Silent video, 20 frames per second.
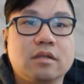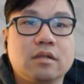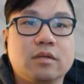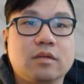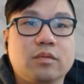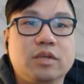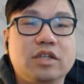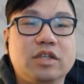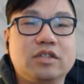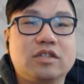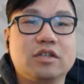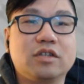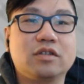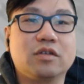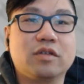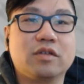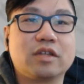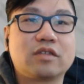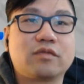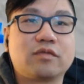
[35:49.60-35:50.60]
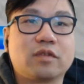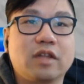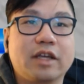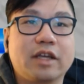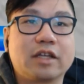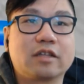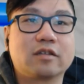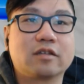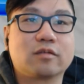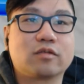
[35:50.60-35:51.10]
We used to do this for
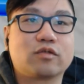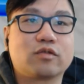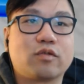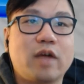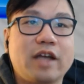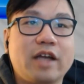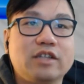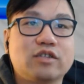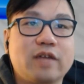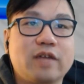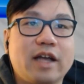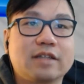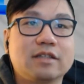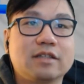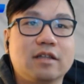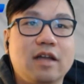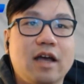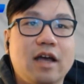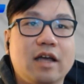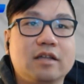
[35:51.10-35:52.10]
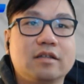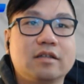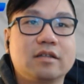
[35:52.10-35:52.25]
like grind tracks a lot.